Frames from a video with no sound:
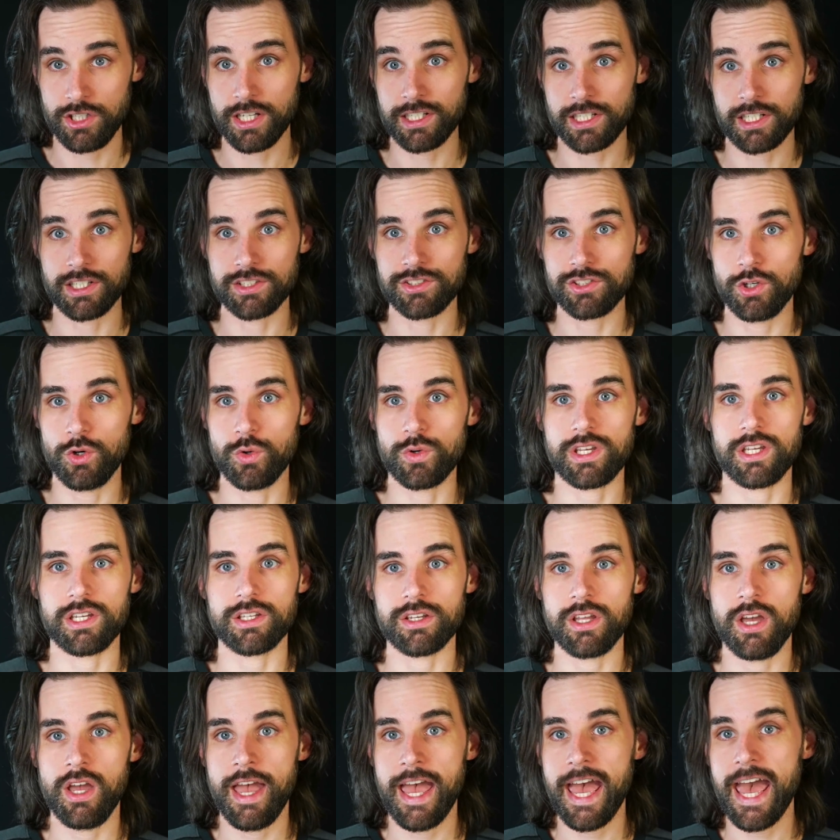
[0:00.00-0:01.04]
like a
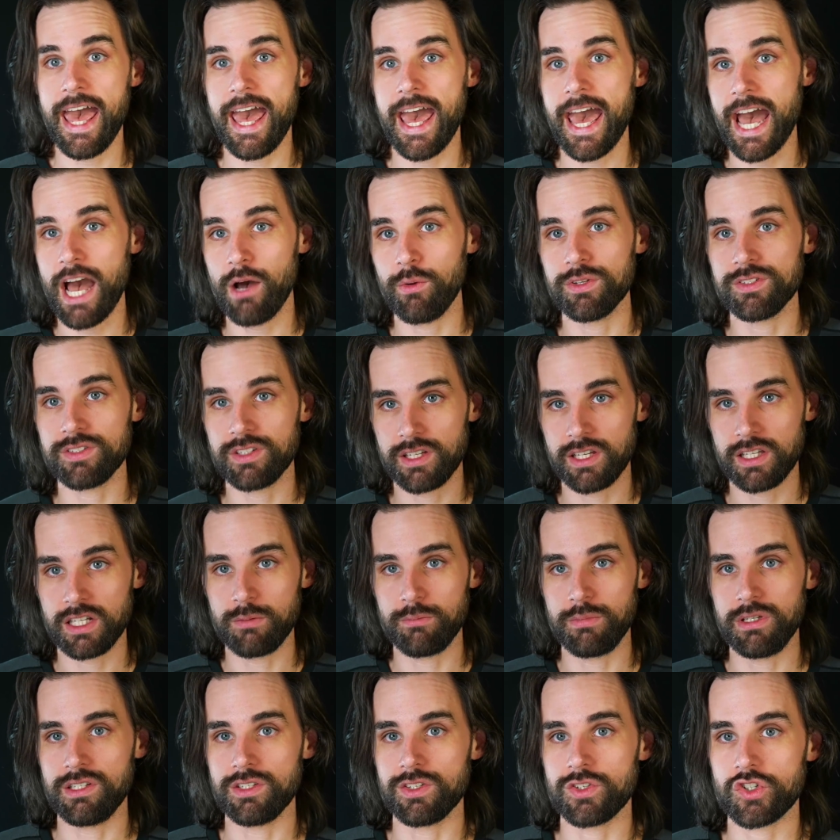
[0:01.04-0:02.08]
token, how is it going
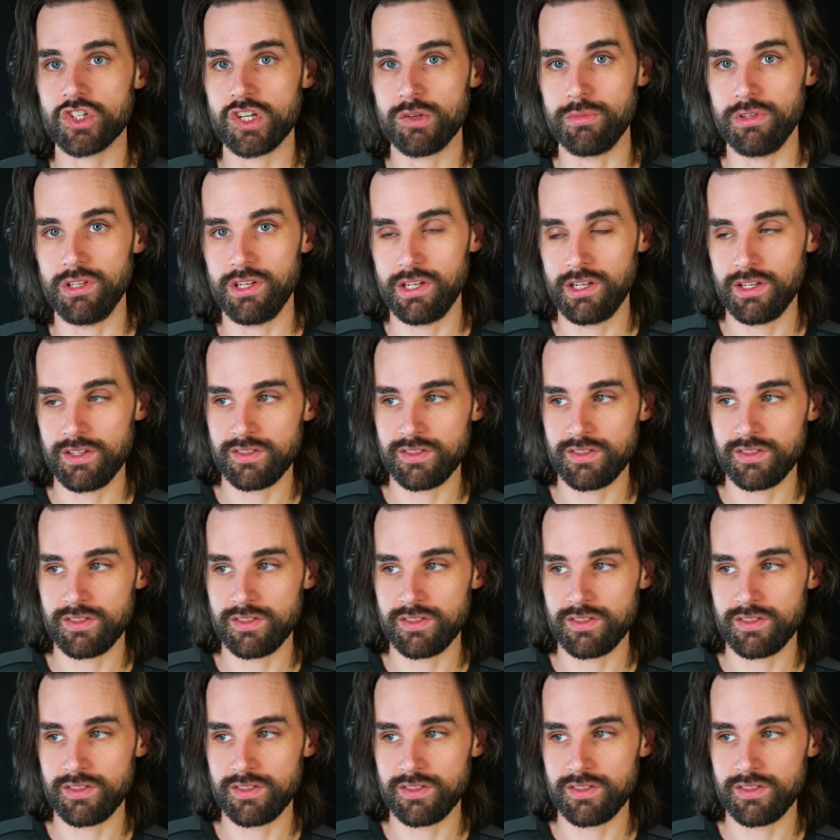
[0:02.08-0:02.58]
to be distributed?